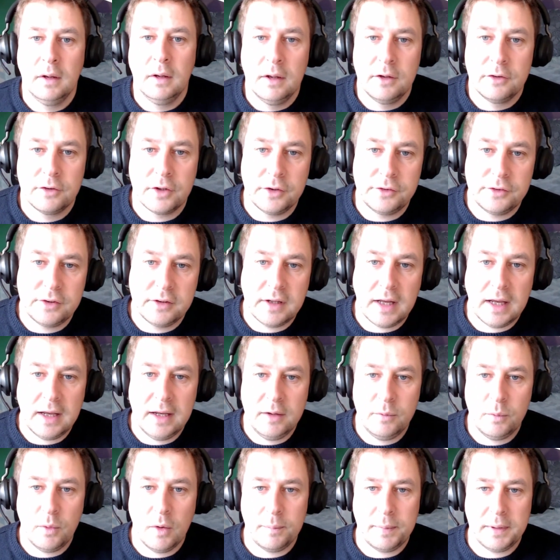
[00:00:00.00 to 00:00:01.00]
So today
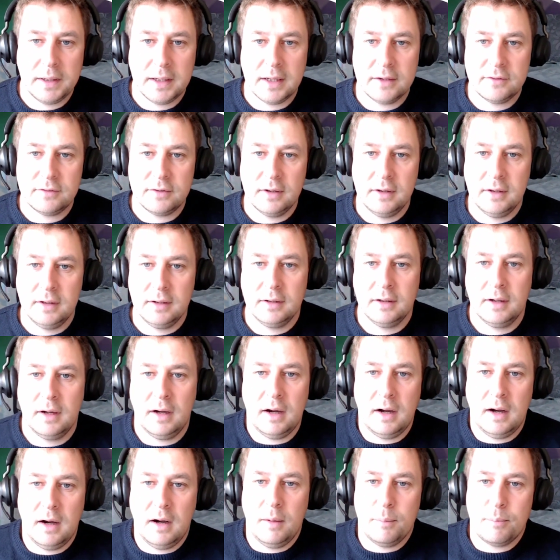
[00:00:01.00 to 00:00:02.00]
we'll be getting
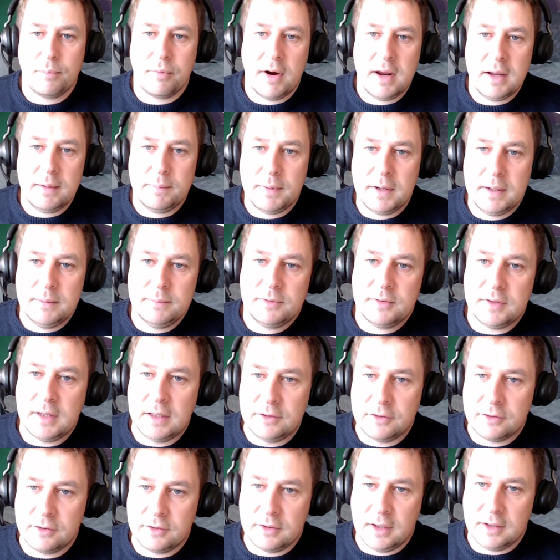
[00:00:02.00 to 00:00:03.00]
our break beam
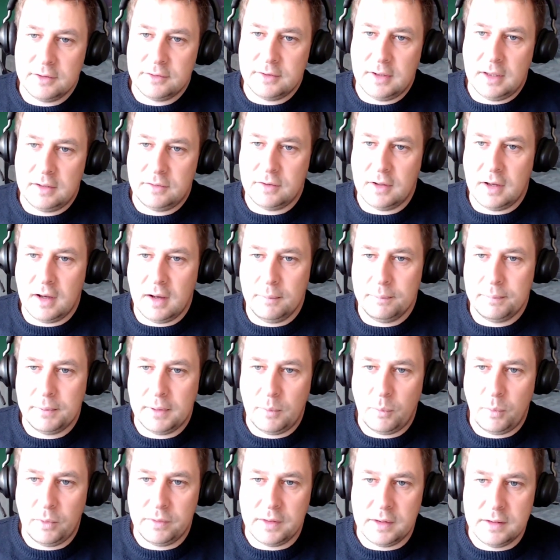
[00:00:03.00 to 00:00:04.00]
sensor set up
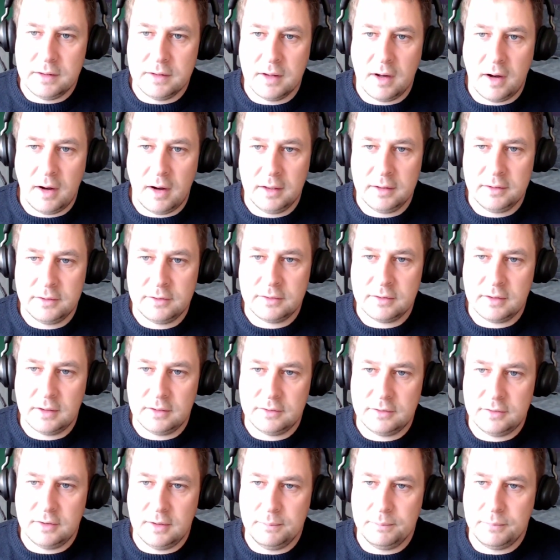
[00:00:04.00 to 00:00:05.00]
with a nice
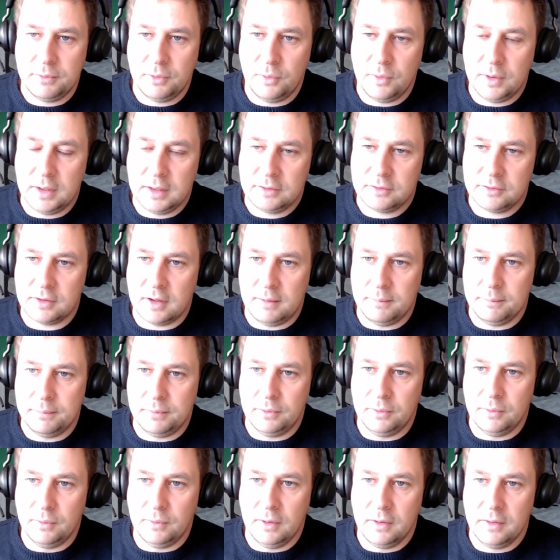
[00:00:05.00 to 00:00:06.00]
simple
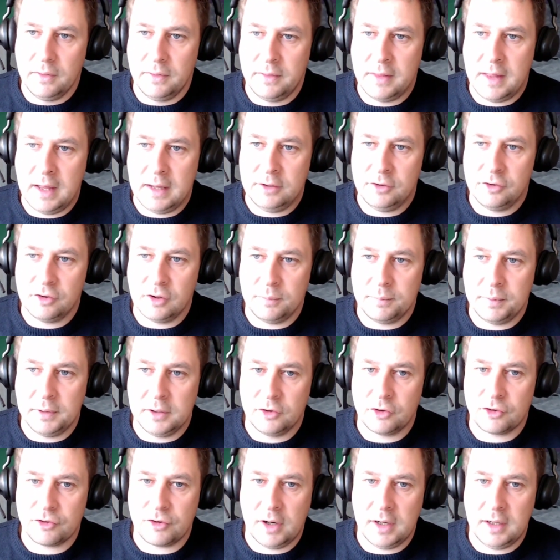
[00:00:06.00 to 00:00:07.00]
example, then jumping
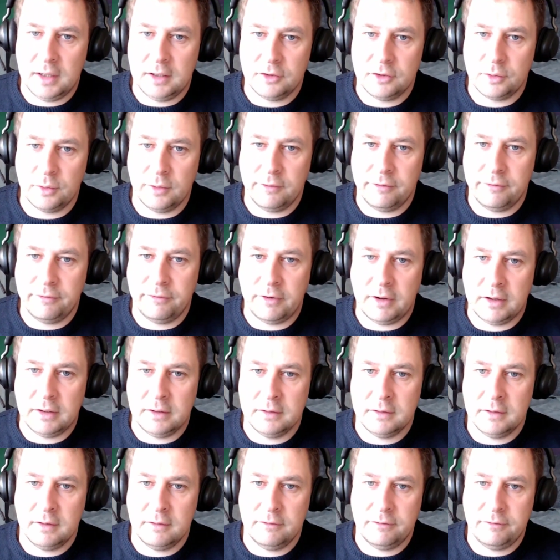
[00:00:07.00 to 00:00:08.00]
straight into a fun
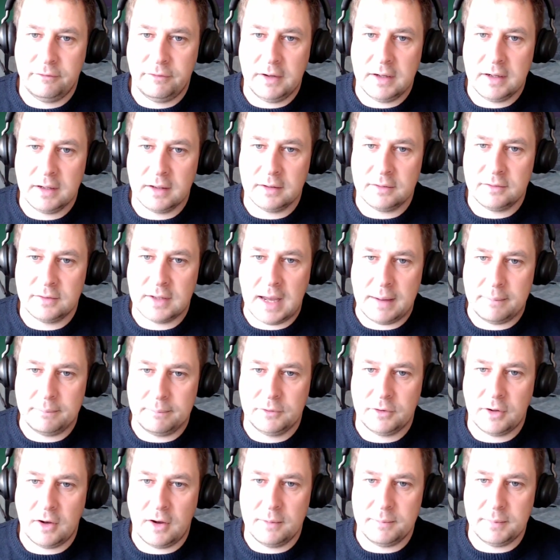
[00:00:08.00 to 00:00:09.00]
finger tap
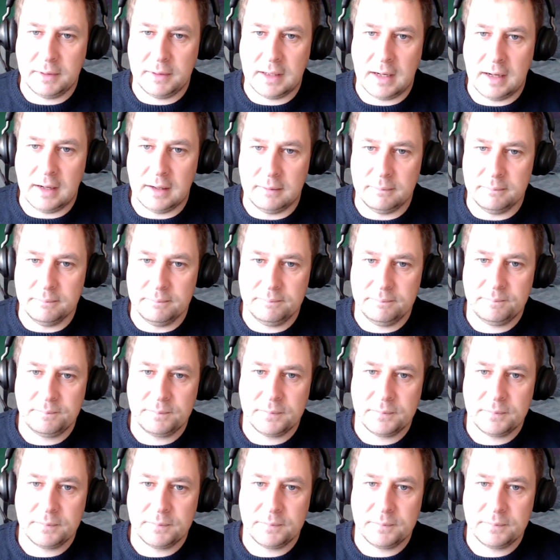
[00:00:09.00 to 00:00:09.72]
timer game.